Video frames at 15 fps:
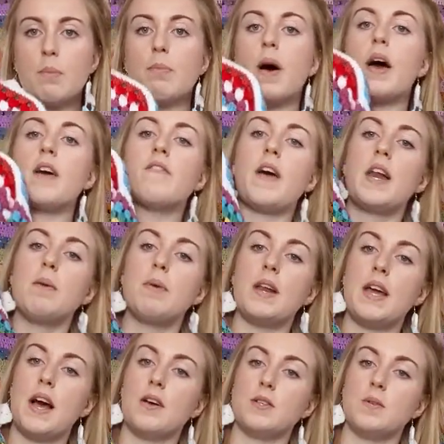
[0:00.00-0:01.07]
but if
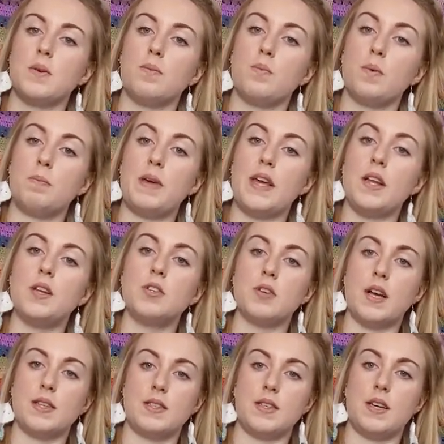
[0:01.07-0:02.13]
anybody else would, would be
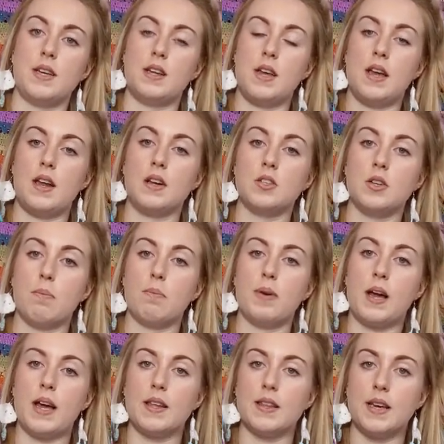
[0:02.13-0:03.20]
interested in a jumper
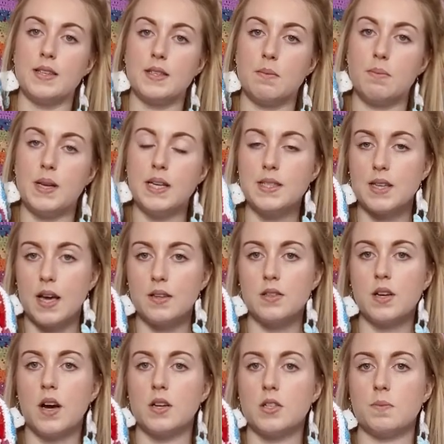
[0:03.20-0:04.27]
like this then please get in
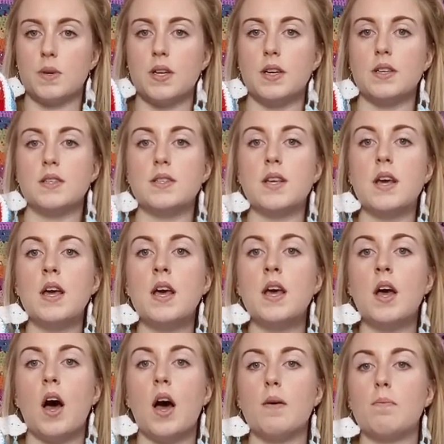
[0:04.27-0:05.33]
touch because
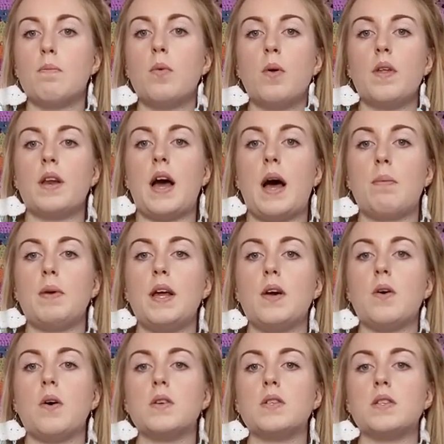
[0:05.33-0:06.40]
I more than happily
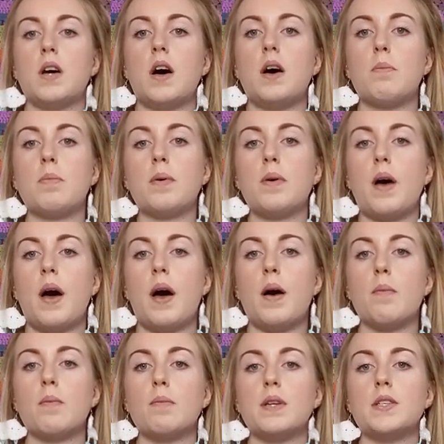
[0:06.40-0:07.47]
cost up
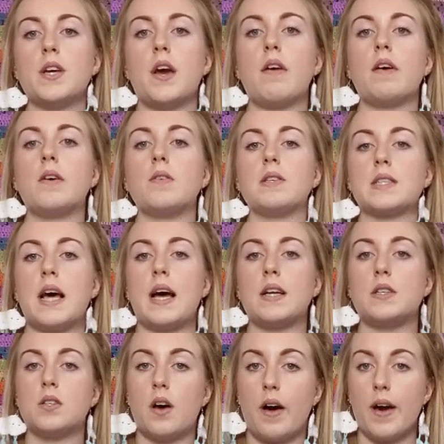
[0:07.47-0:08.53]
um, materials
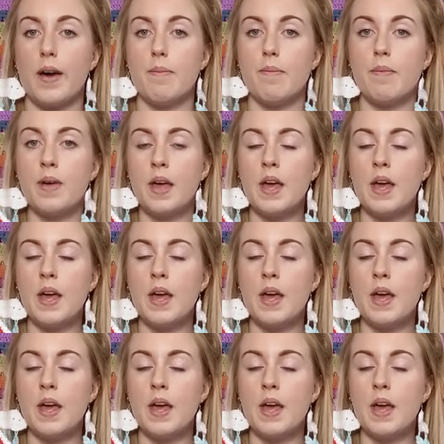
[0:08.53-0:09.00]
and time